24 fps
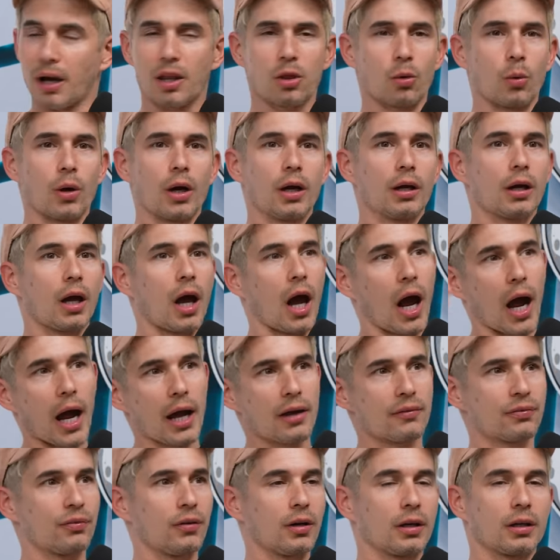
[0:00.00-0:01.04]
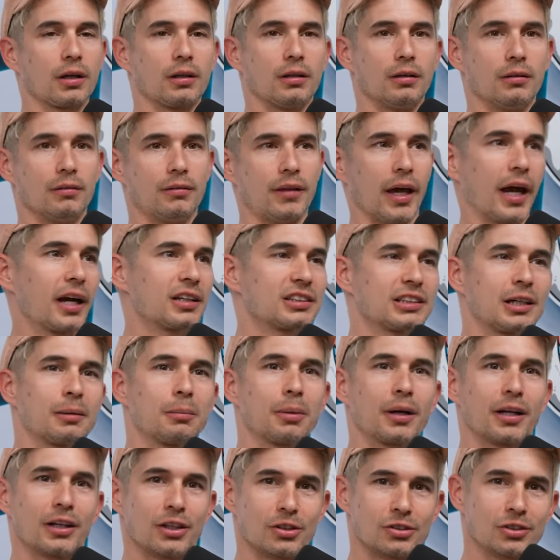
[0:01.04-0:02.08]
the way, I fucking text
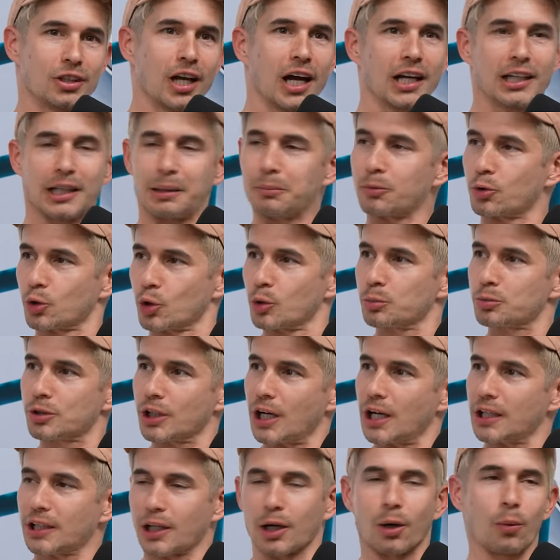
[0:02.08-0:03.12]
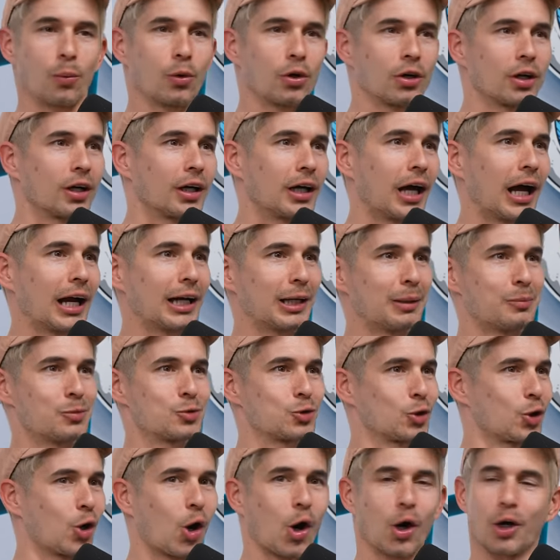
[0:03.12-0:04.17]
everybody in this goddamn group chat that I wanted a goddamn
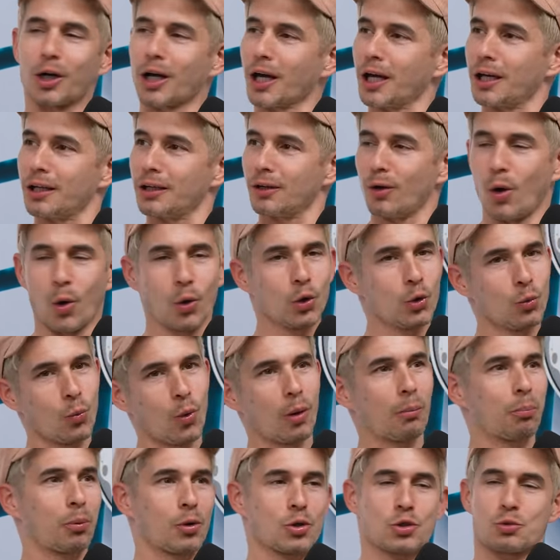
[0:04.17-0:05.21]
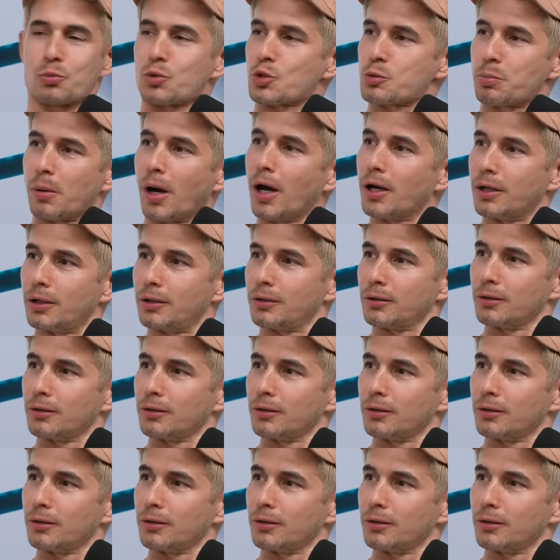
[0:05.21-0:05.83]
cigar night. Only one person responded.